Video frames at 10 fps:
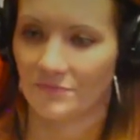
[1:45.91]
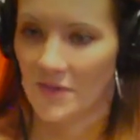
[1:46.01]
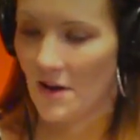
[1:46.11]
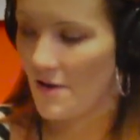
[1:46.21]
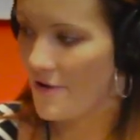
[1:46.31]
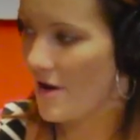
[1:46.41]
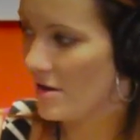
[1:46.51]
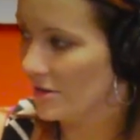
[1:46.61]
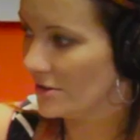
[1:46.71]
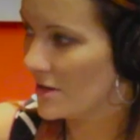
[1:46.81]
They helped me
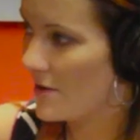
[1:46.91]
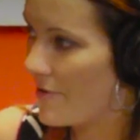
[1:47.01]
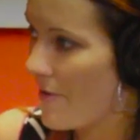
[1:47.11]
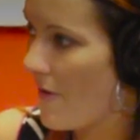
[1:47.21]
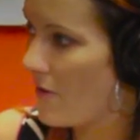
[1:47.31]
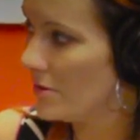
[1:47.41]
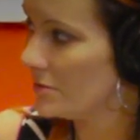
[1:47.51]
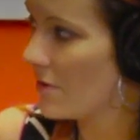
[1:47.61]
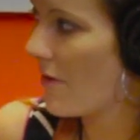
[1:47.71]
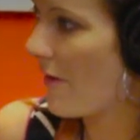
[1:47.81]
write my bars when
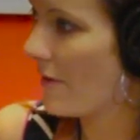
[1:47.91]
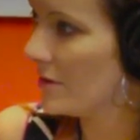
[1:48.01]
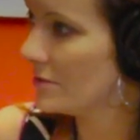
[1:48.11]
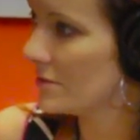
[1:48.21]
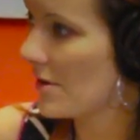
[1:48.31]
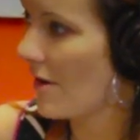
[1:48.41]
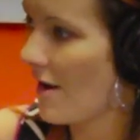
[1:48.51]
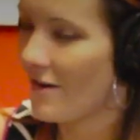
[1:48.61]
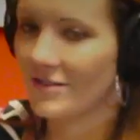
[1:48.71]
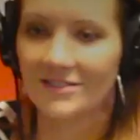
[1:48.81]
I didn't know what a 16